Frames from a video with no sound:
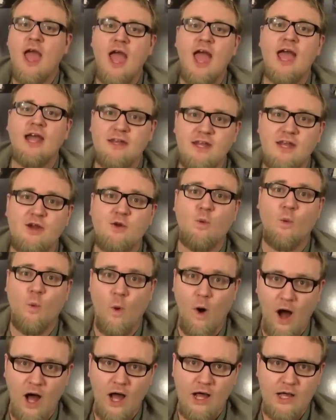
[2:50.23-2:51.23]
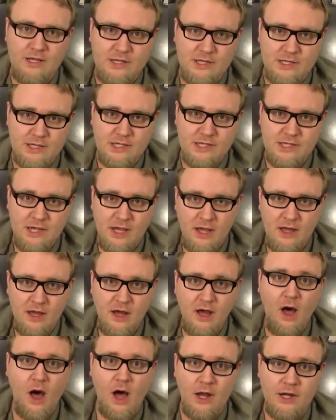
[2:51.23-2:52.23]
And it was
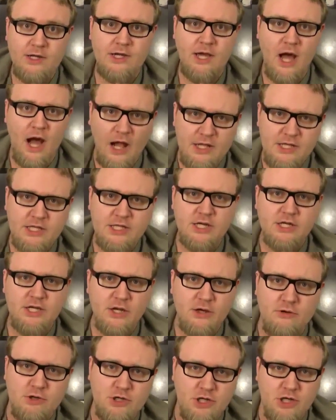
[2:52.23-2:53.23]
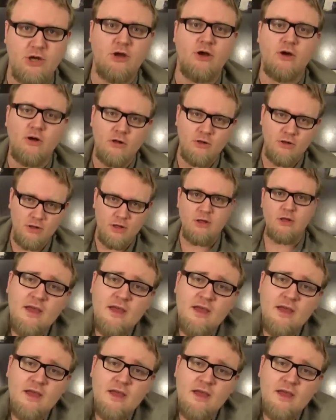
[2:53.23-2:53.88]
unconstitutional.